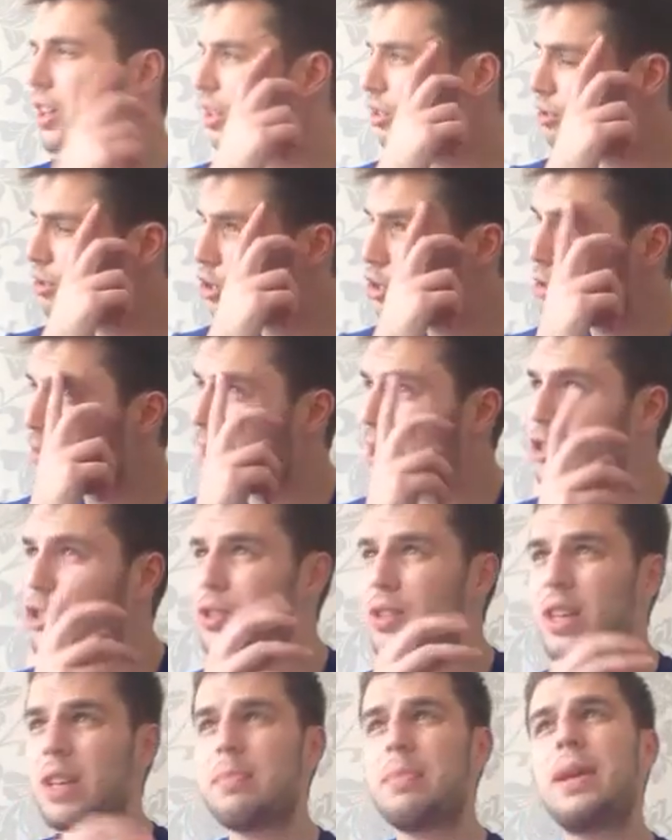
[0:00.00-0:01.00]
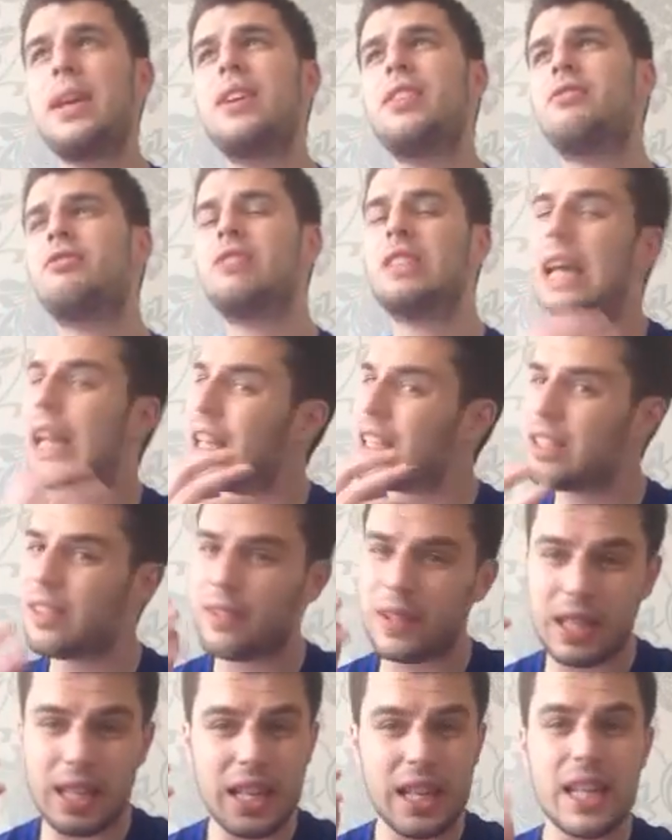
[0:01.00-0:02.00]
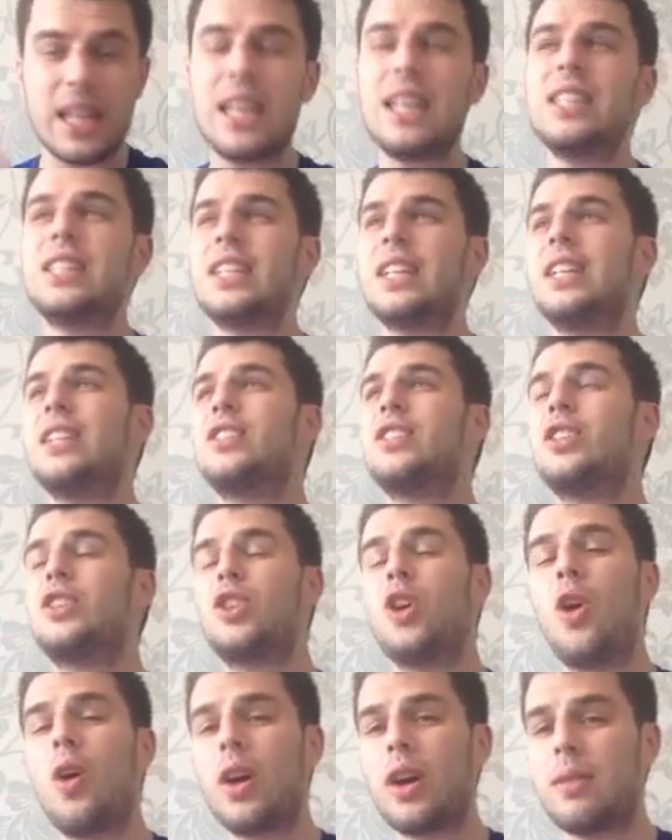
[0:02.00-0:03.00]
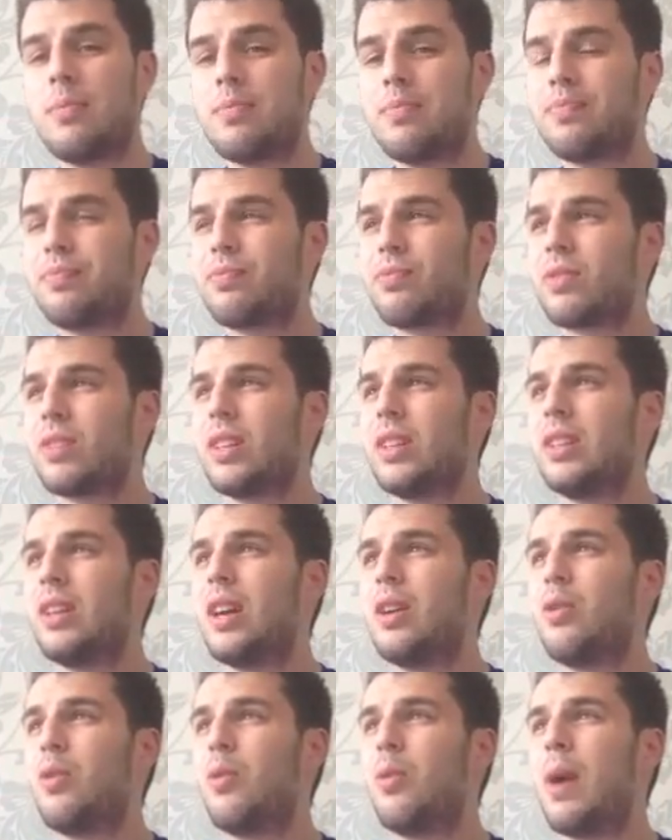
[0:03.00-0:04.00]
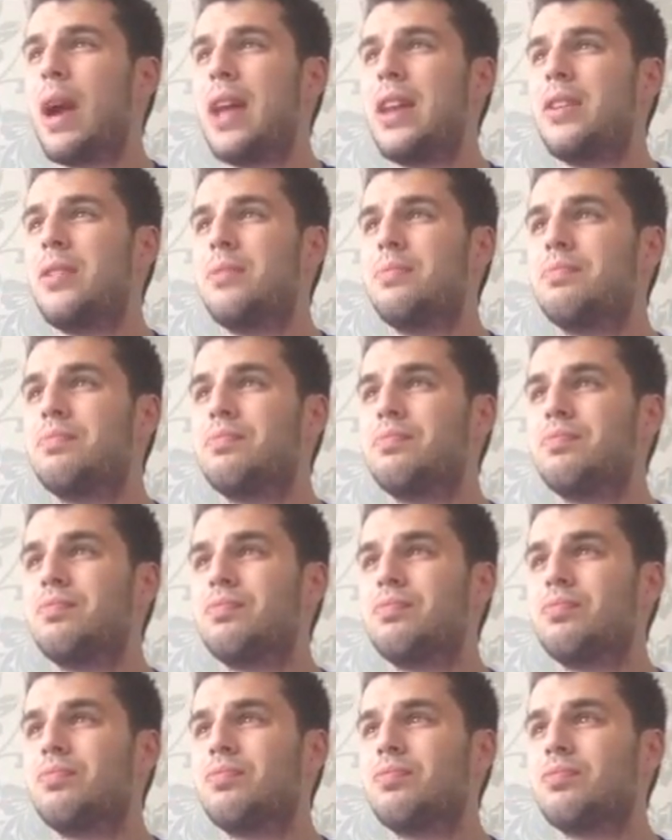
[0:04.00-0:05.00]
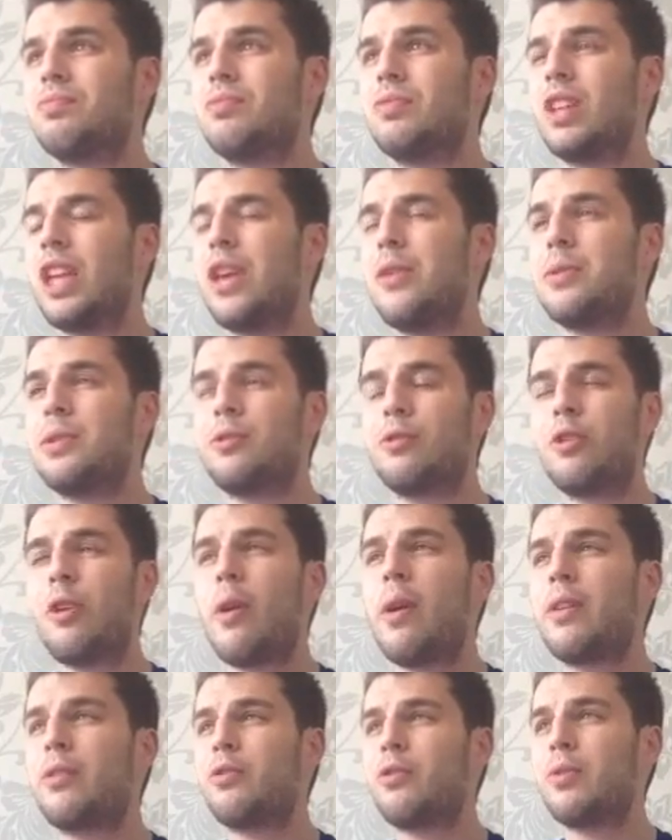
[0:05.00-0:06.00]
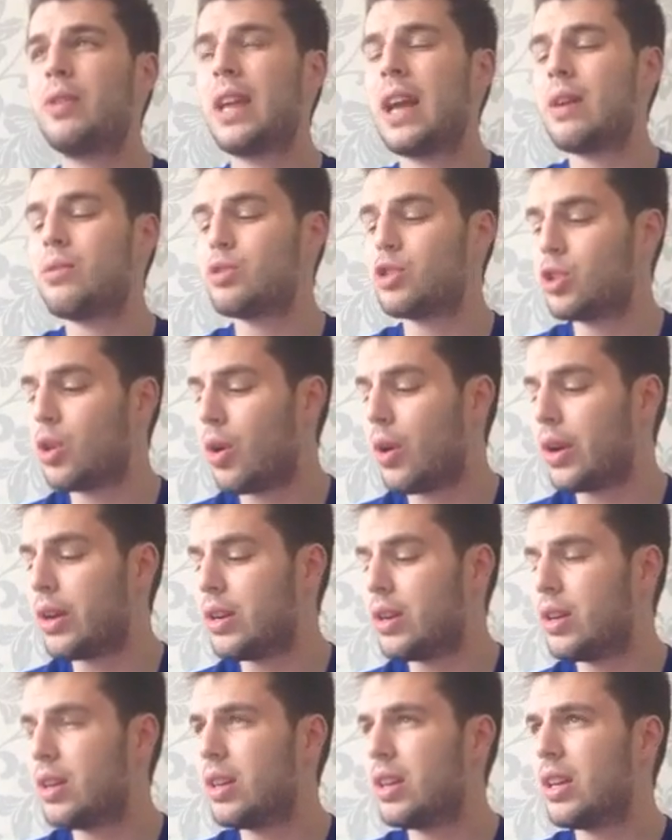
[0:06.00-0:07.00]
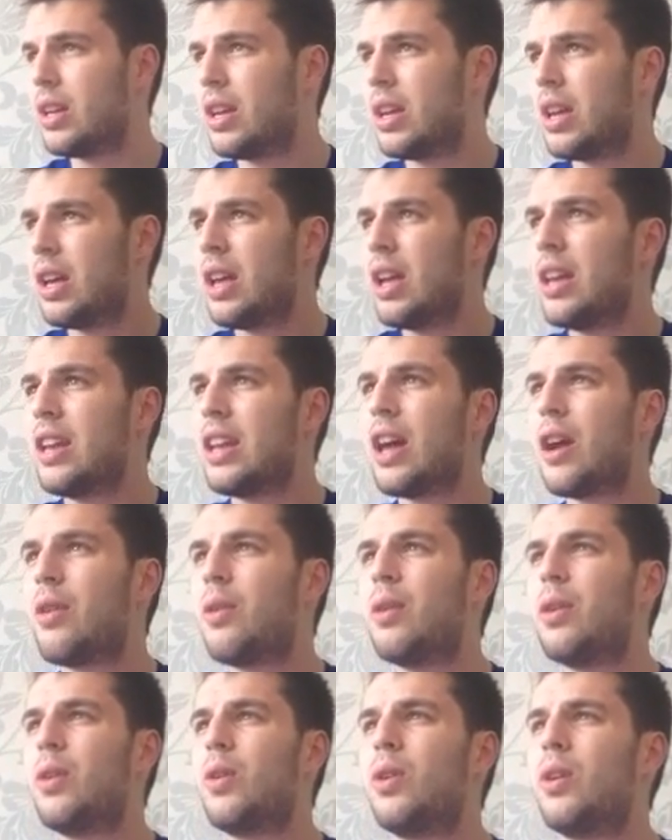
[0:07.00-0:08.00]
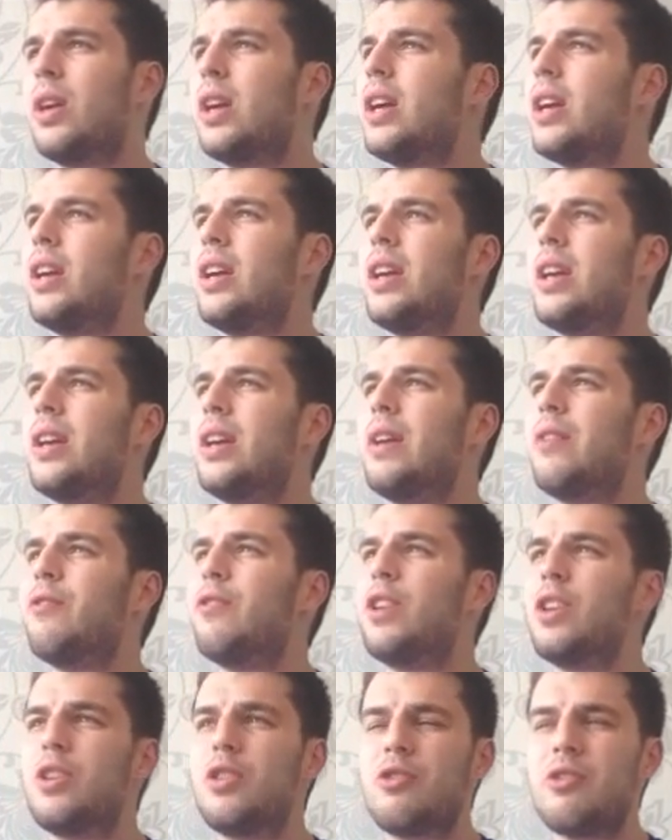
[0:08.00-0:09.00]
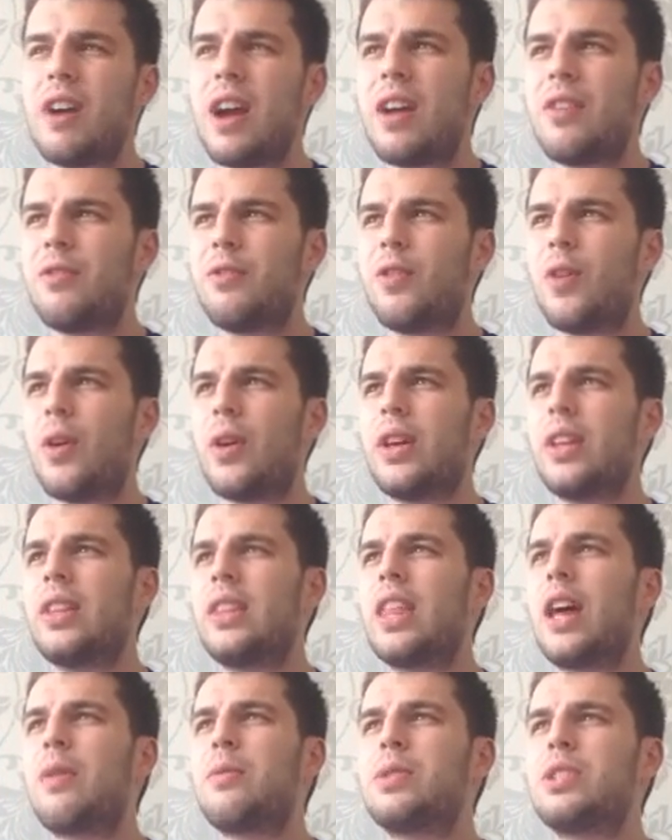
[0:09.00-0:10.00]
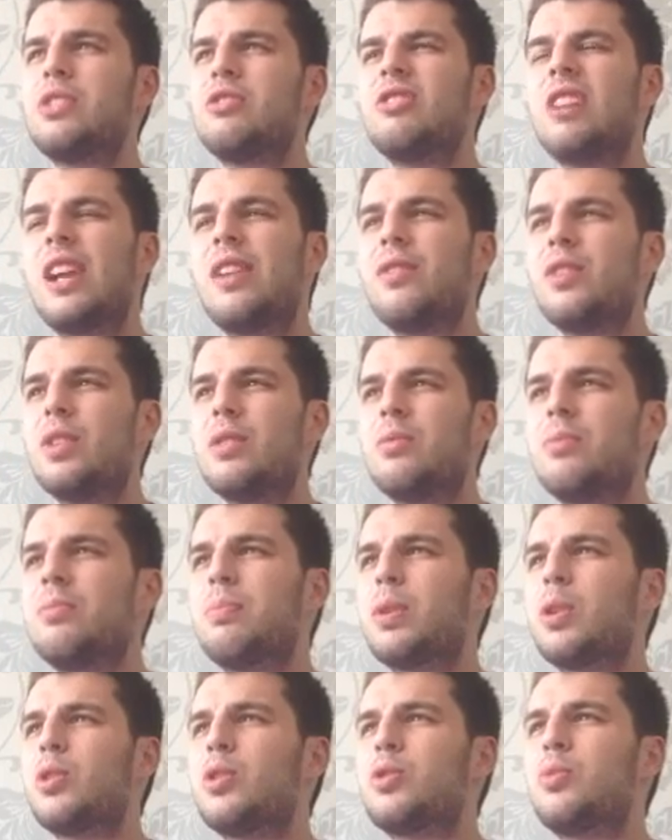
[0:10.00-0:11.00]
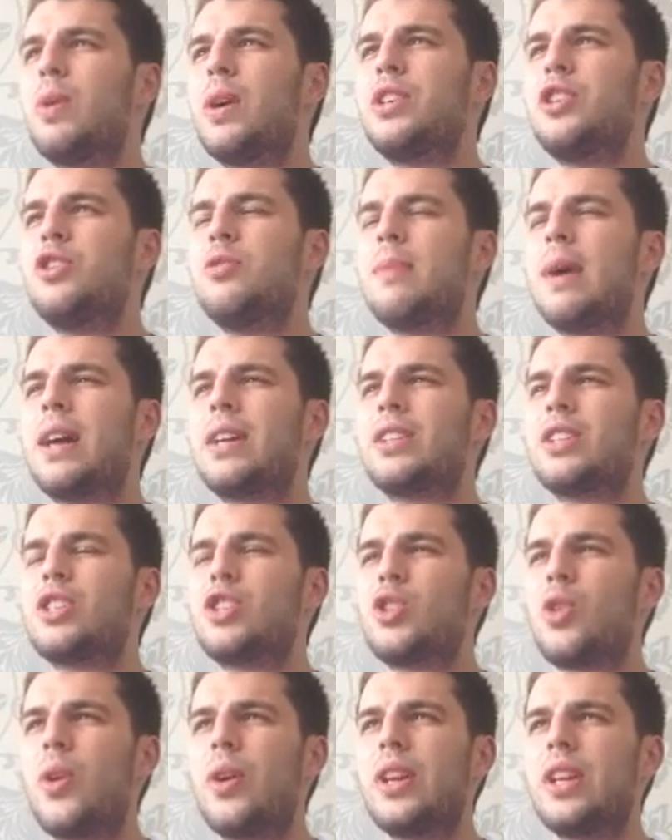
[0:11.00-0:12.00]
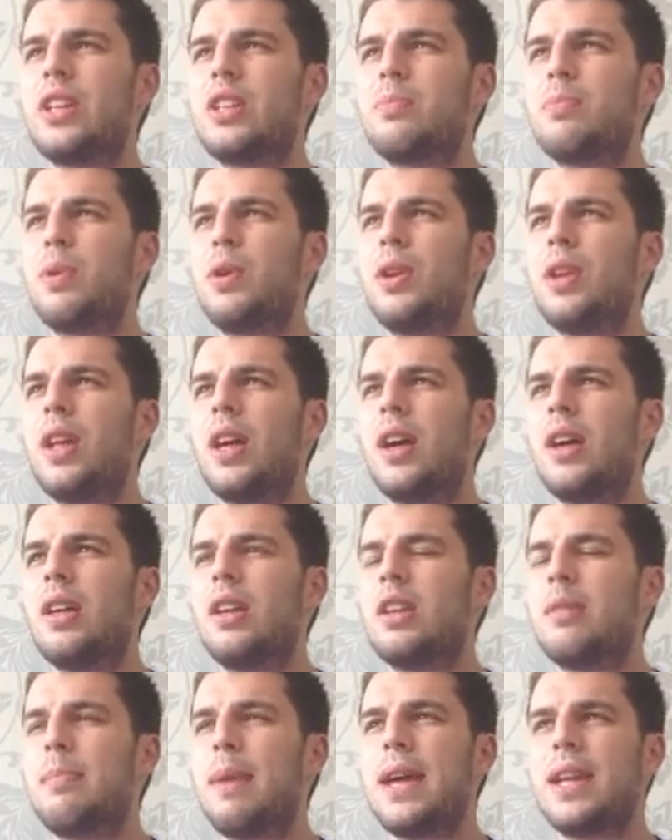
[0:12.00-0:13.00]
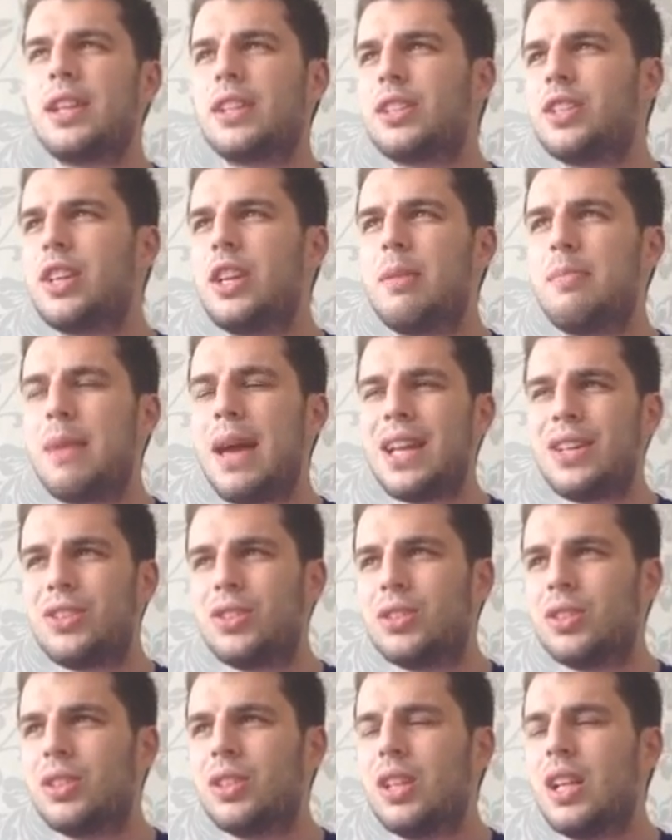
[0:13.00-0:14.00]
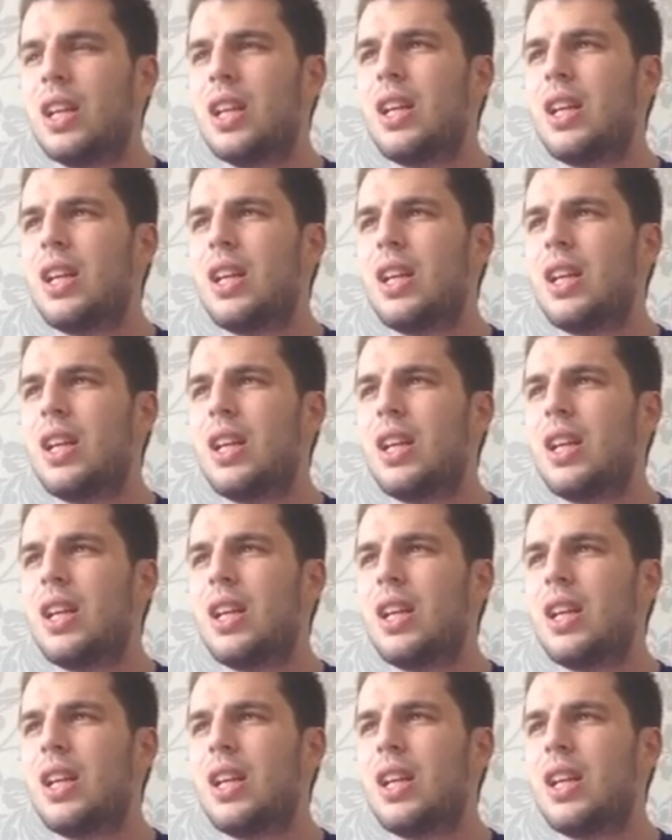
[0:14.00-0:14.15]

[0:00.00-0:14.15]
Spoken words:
Chris Eubank Jr. appeared relatively easy to time when he was throwing from the outside. Now, for the Doran fight, that was irrelevant, because when Eubank decided to put the pedal to the metal,